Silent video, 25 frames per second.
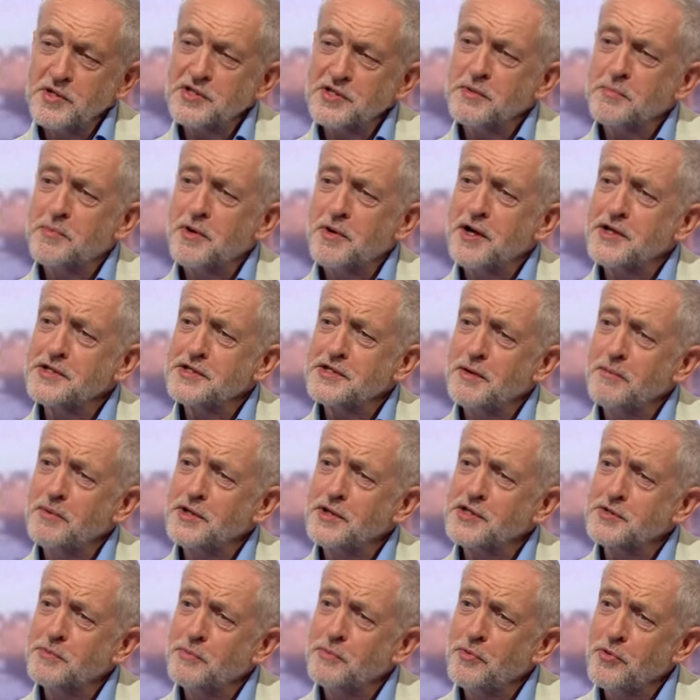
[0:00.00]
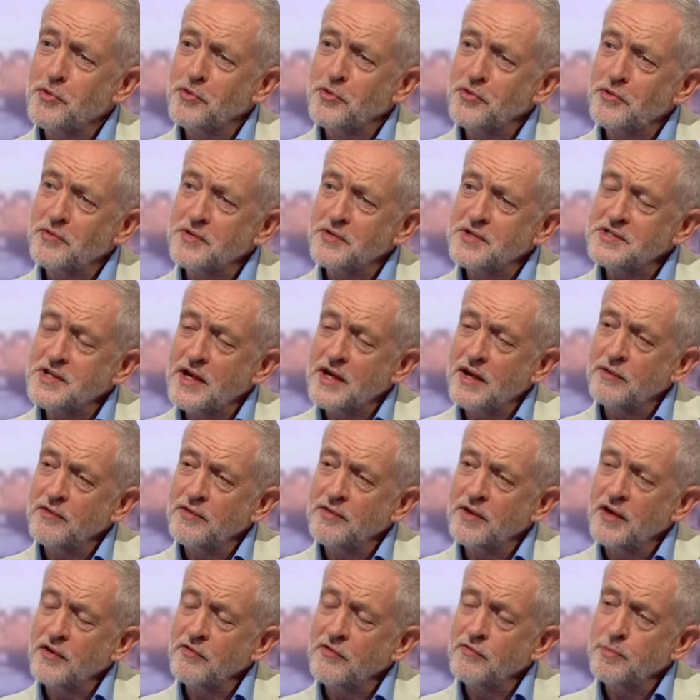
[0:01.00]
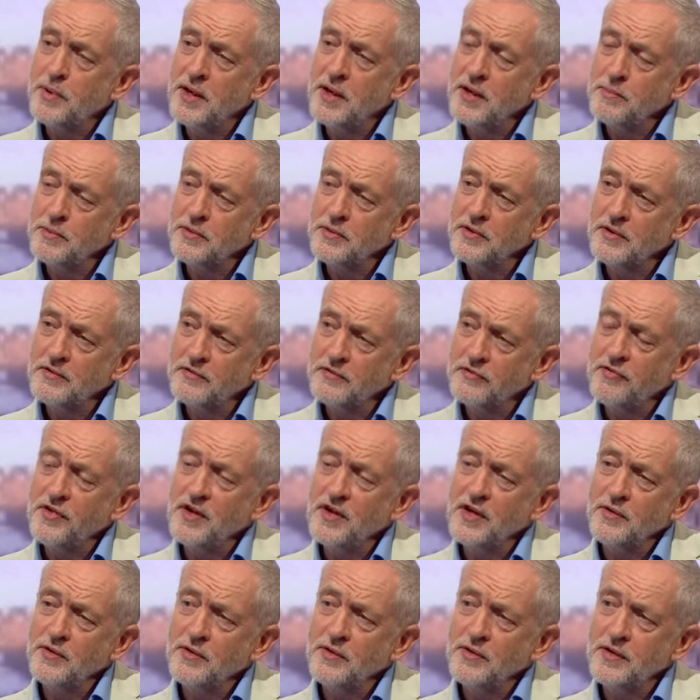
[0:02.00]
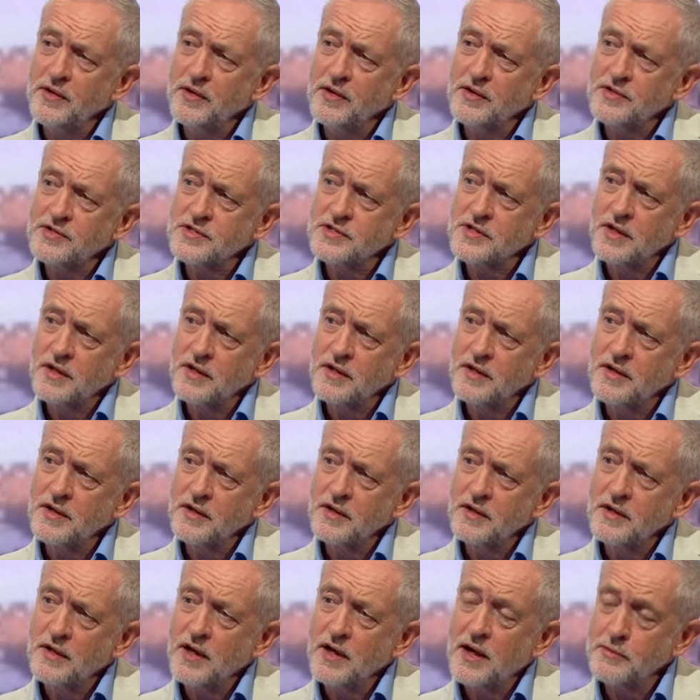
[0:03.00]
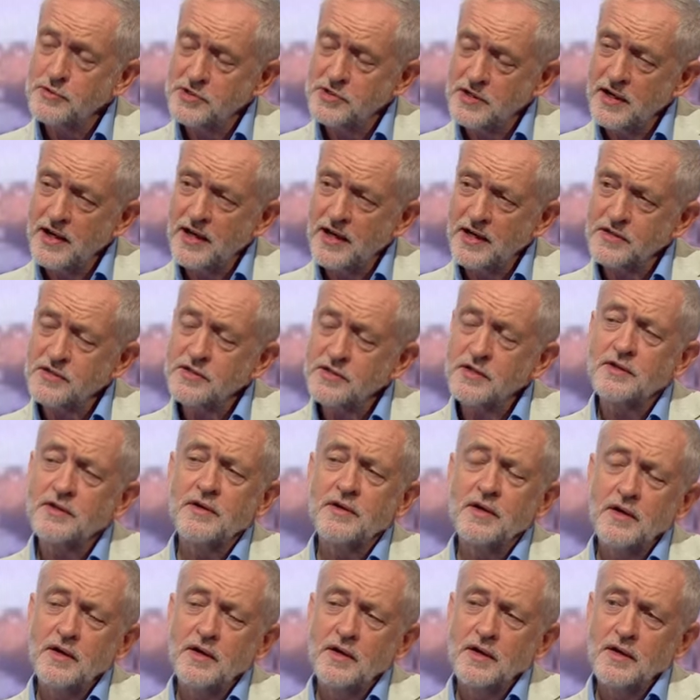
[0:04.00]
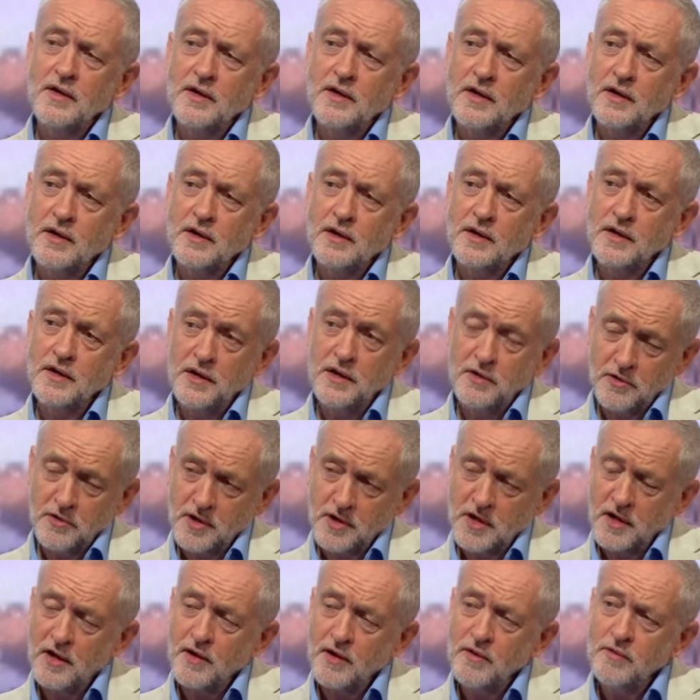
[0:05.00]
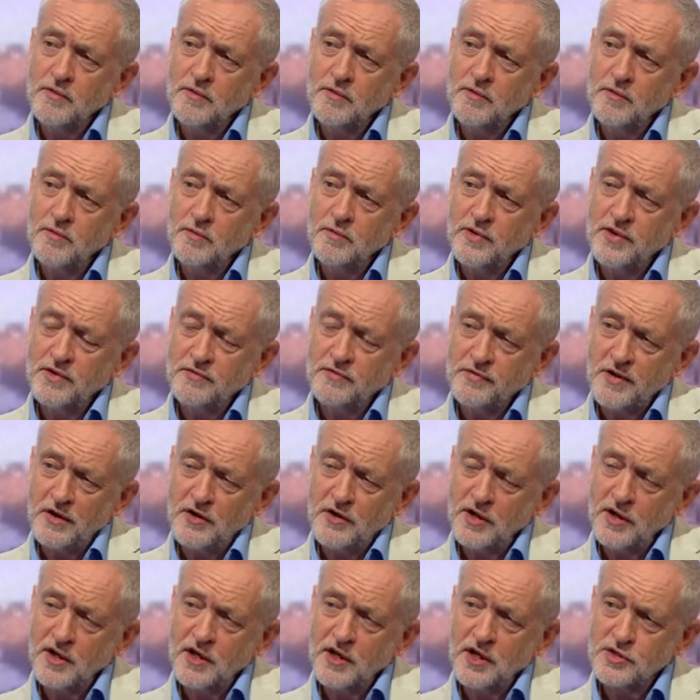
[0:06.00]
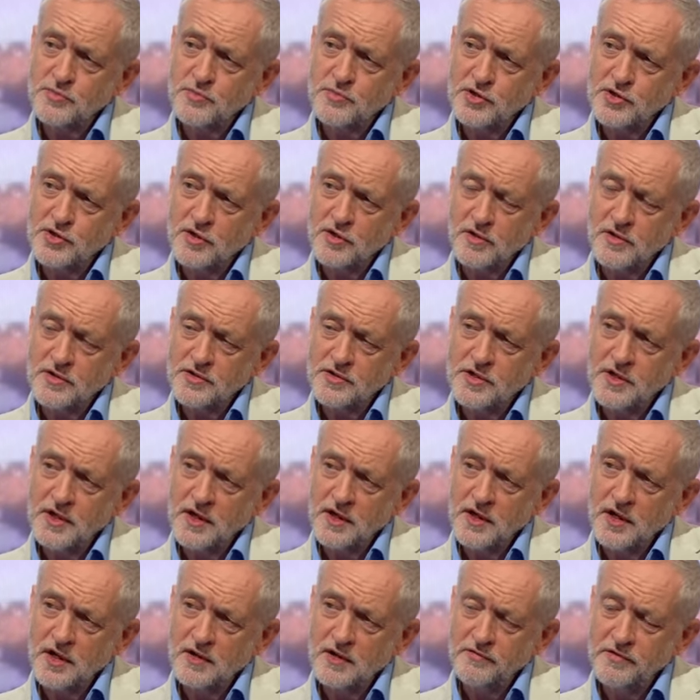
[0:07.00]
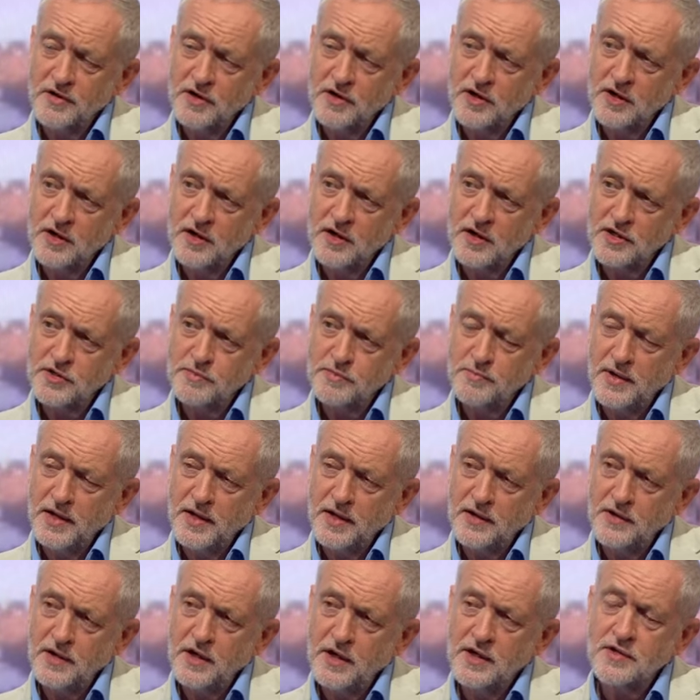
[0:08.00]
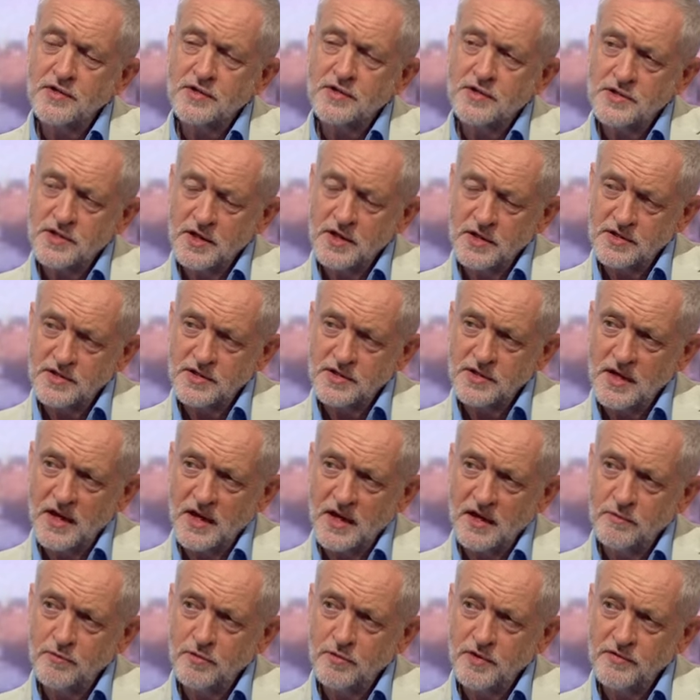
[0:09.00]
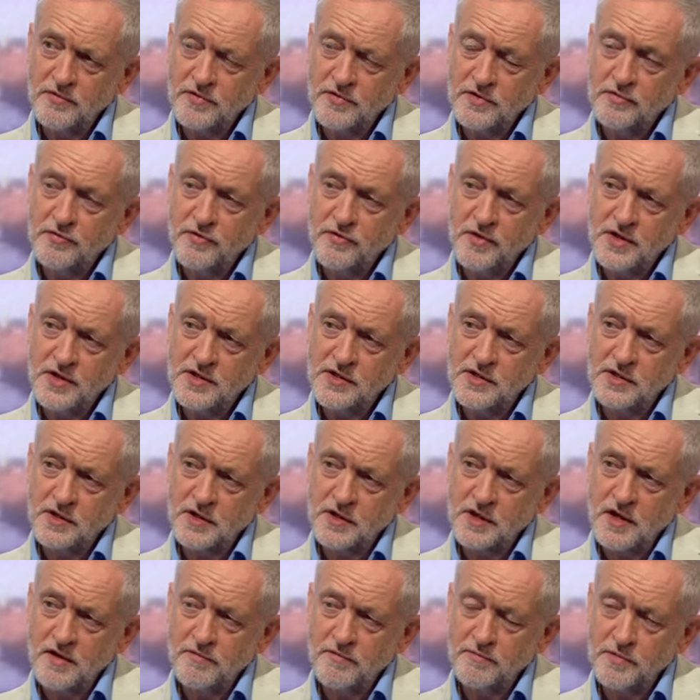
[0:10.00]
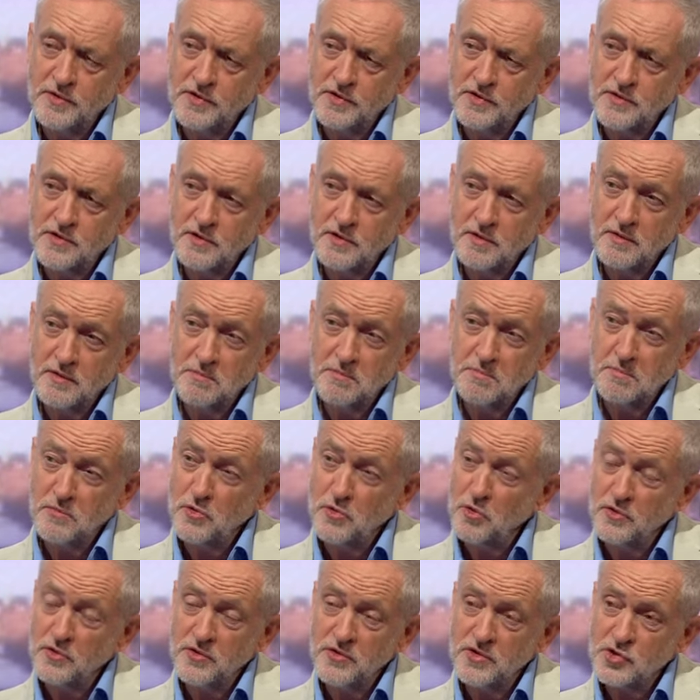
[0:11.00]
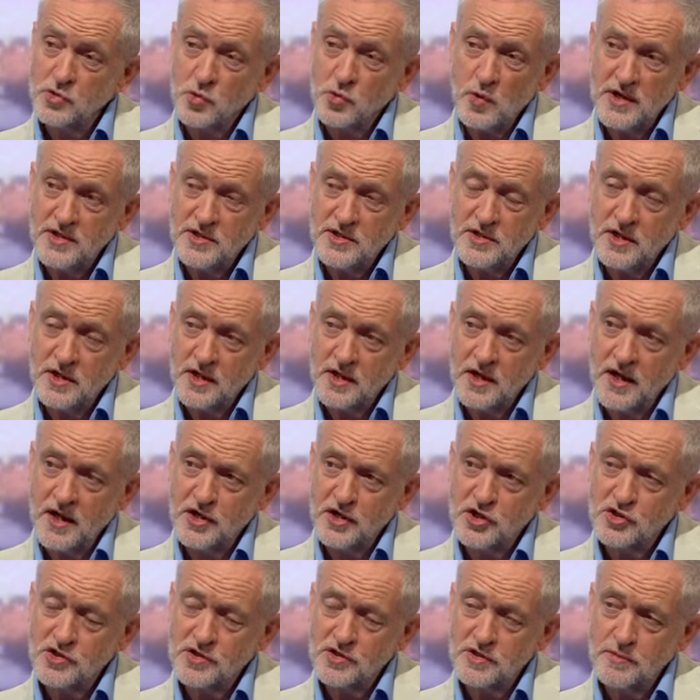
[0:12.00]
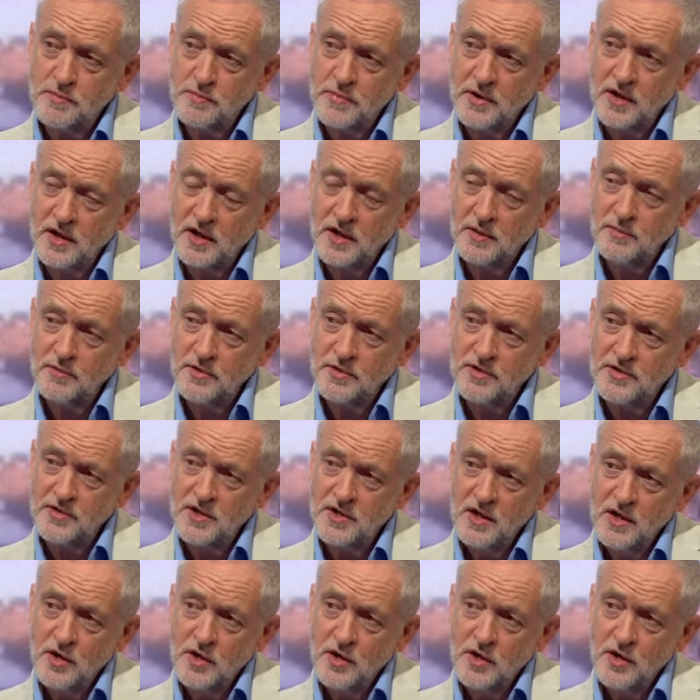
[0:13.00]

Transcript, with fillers: be surprised how much support there is out there of people that feel that uh, I was elected a year ago mm. with a very large majority and a very large mandate. And since then, we've defeated the government on more than right. 20 occasions in Parliament.